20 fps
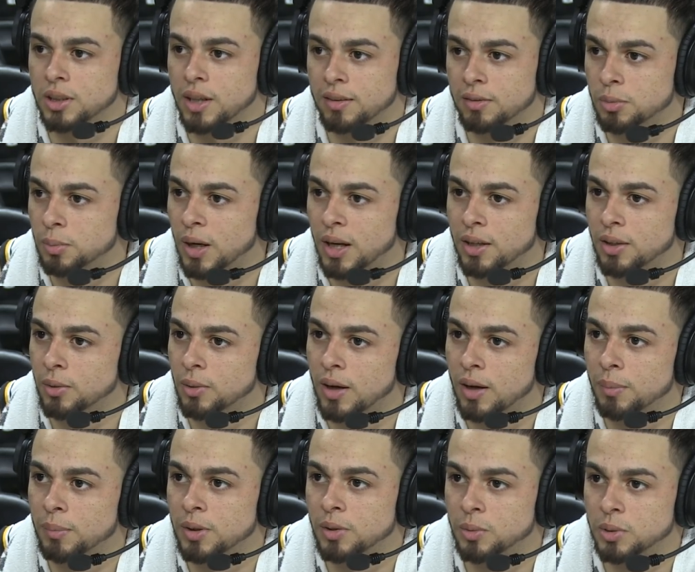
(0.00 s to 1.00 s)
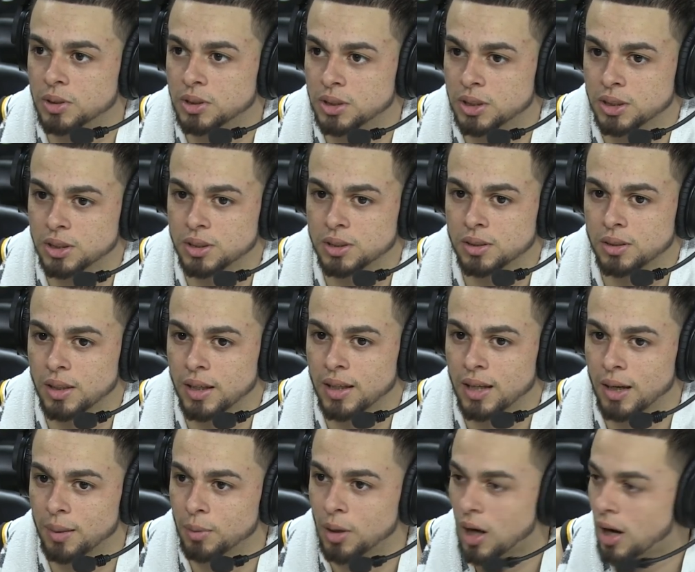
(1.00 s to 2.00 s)
and everybody around me was just they
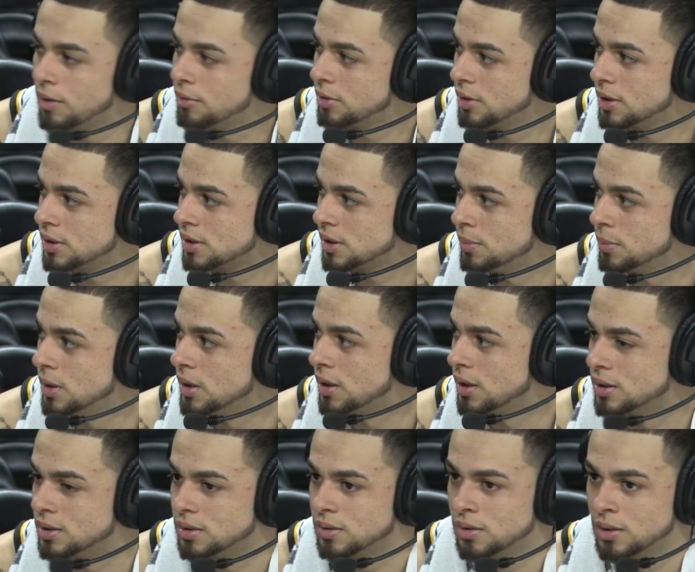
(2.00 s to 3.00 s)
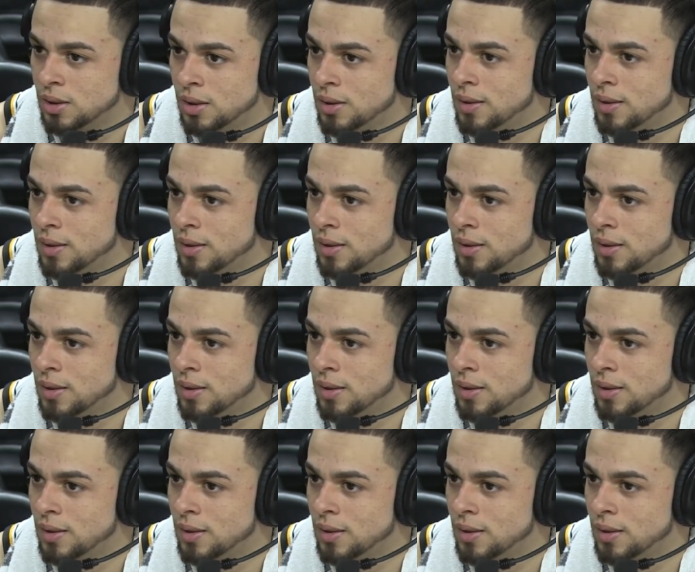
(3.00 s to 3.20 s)
kept confidence in me because